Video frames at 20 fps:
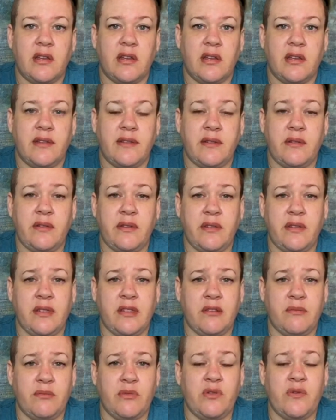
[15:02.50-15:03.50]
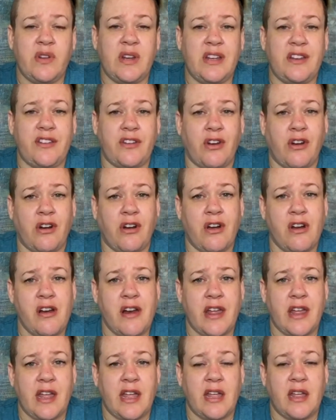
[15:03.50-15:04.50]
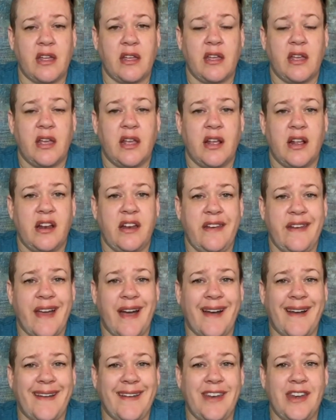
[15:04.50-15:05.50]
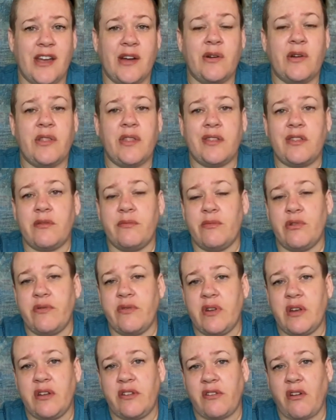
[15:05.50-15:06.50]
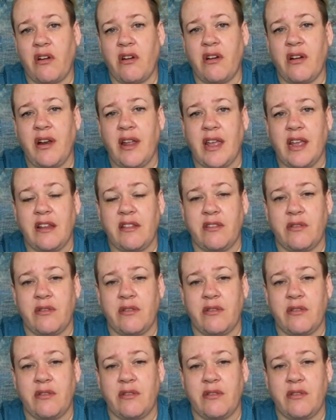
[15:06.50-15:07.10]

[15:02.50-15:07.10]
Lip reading: So they're moving into heartache, not knowing that they're moving into heartache.